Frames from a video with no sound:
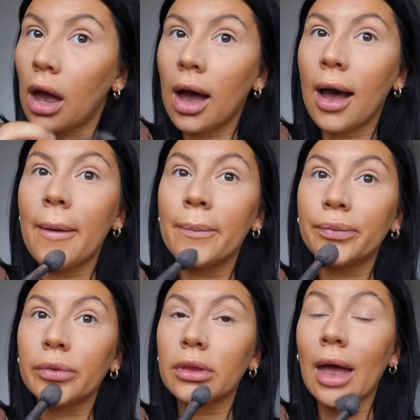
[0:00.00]

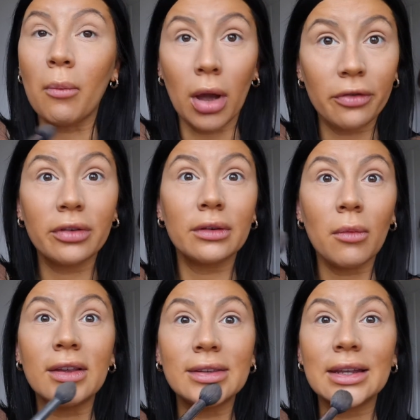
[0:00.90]
that
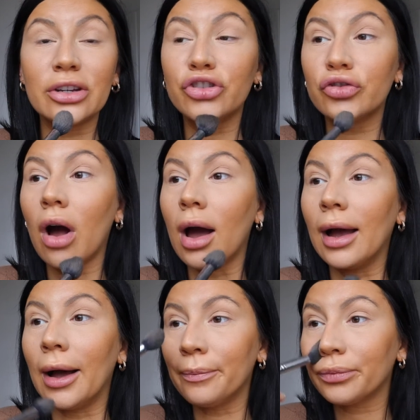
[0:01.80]
my skin is
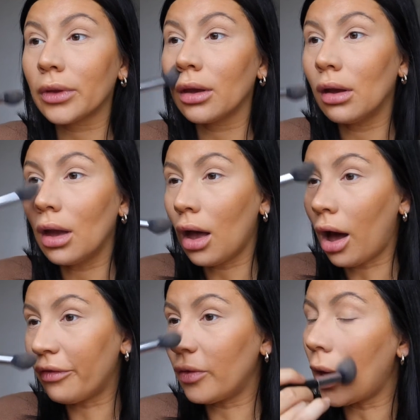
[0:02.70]
drier,
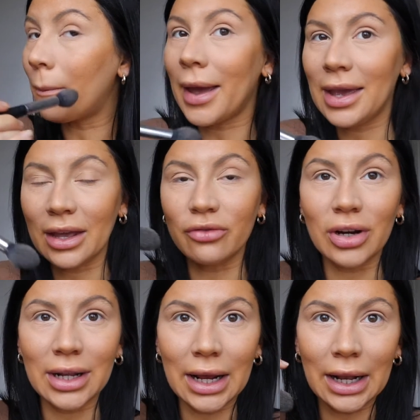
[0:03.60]
I feel like baking
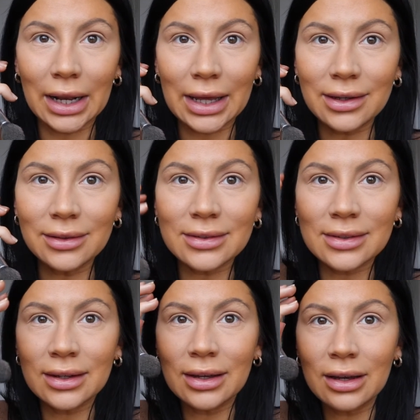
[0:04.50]
really
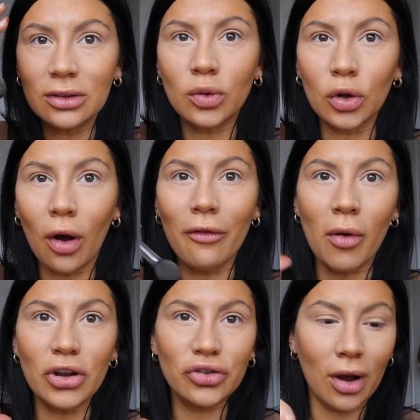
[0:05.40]
clings to a lot of
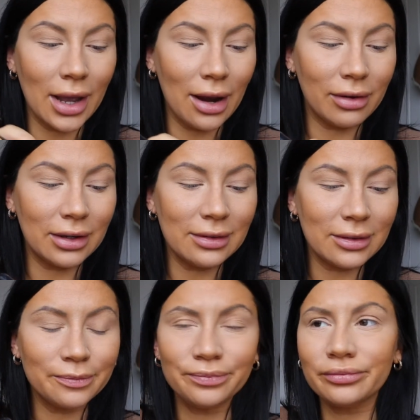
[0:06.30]
my dry
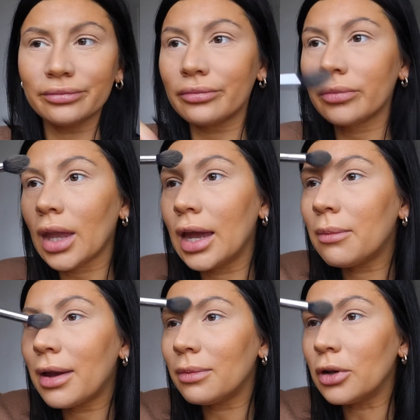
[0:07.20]
areas, and
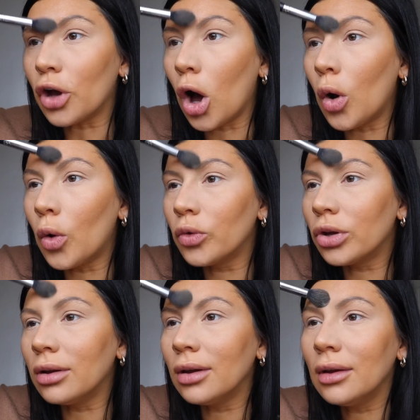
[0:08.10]
it makes me look
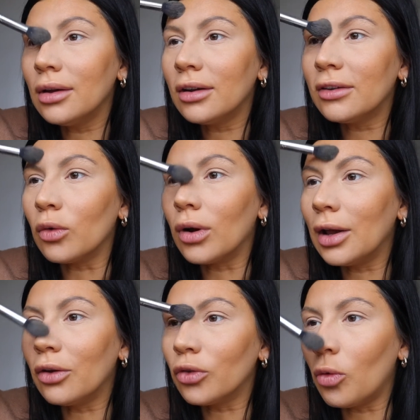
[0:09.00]
old because it will
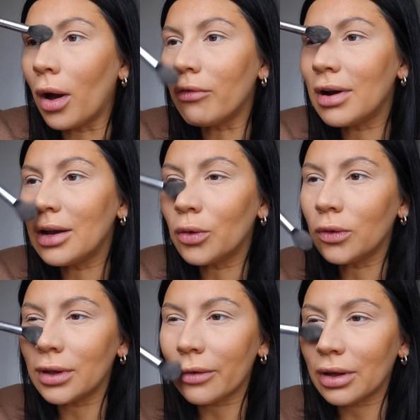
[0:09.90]
cling onto all my
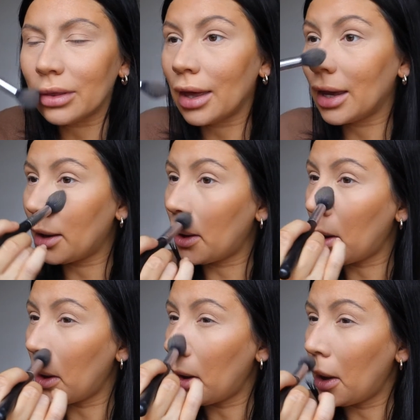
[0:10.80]
wrinkles and everything,
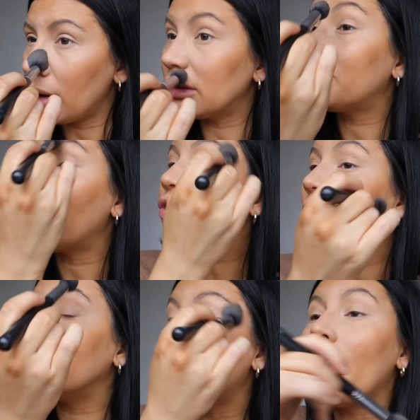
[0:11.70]

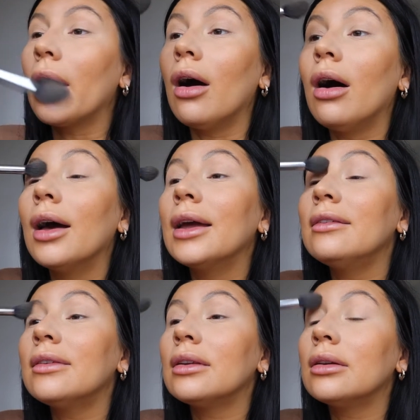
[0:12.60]
especially around my
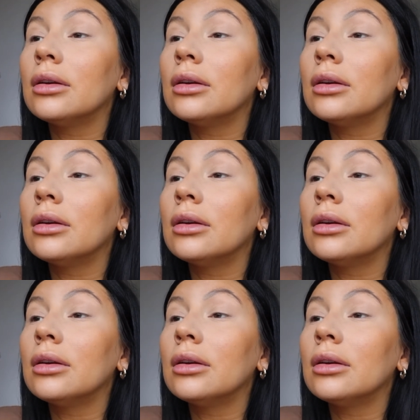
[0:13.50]
eyes.